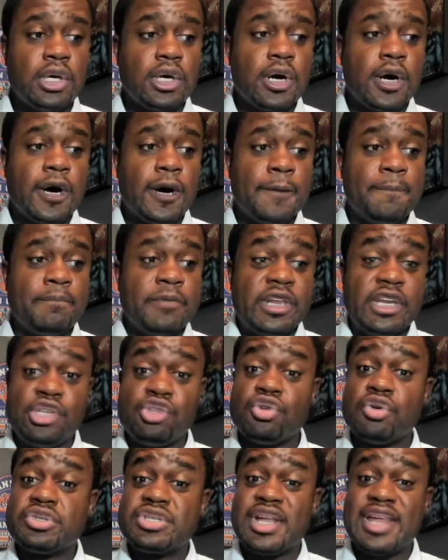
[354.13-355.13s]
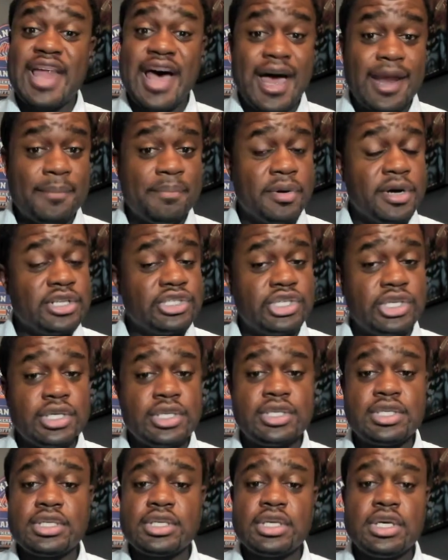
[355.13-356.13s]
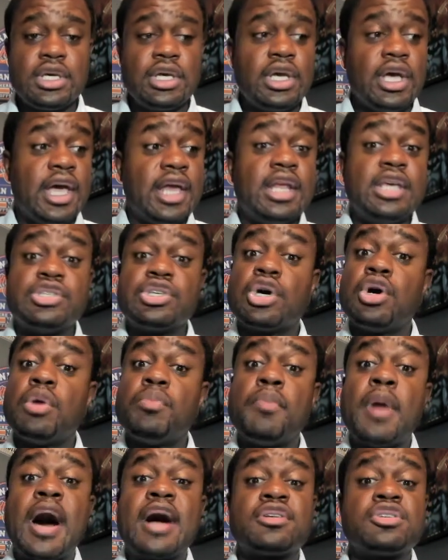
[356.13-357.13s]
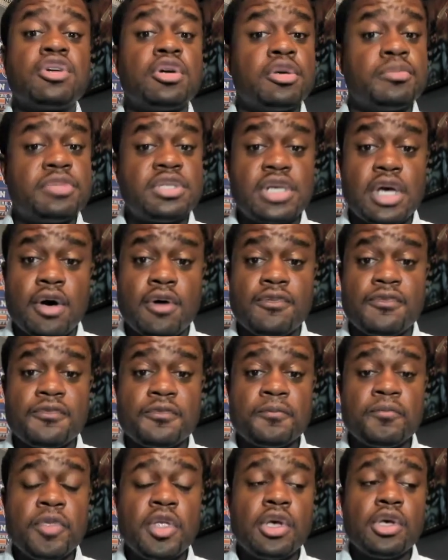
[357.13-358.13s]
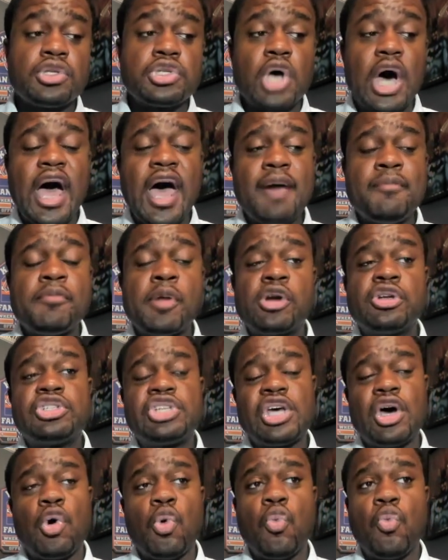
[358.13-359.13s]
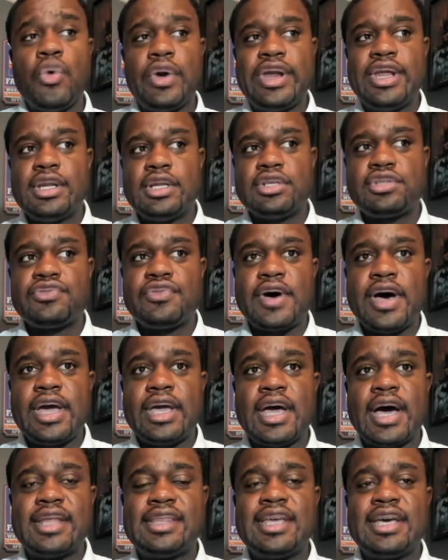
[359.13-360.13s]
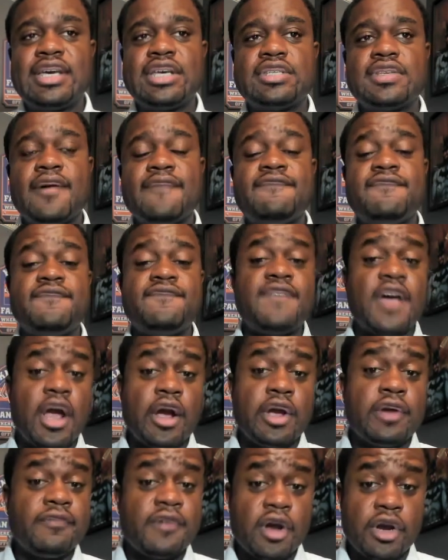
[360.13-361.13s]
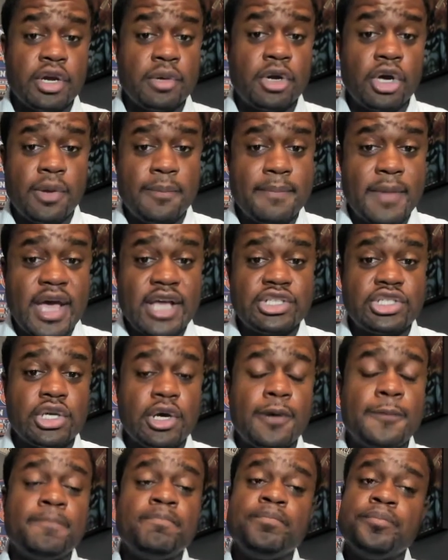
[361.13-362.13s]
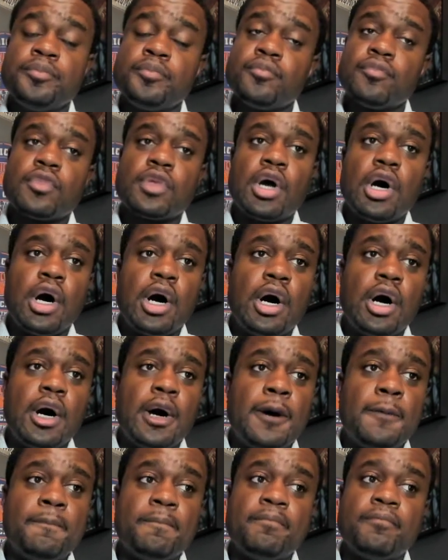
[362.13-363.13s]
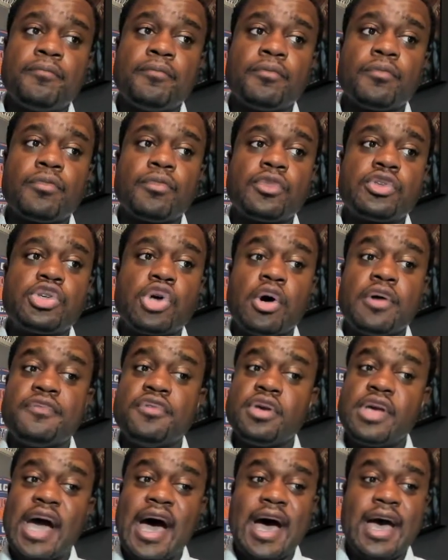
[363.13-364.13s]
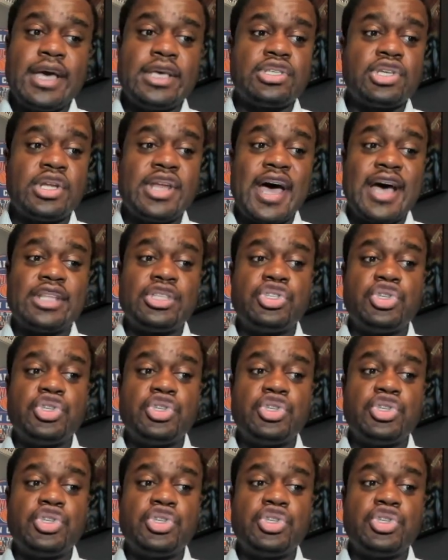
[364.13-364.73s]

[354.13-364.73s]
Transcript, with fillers: um, and he throws a lot of punches, and he's a good boxer himself. So I have Berchelt winning this fight. I think it's a very, very good matchup. Um, so if you guys are not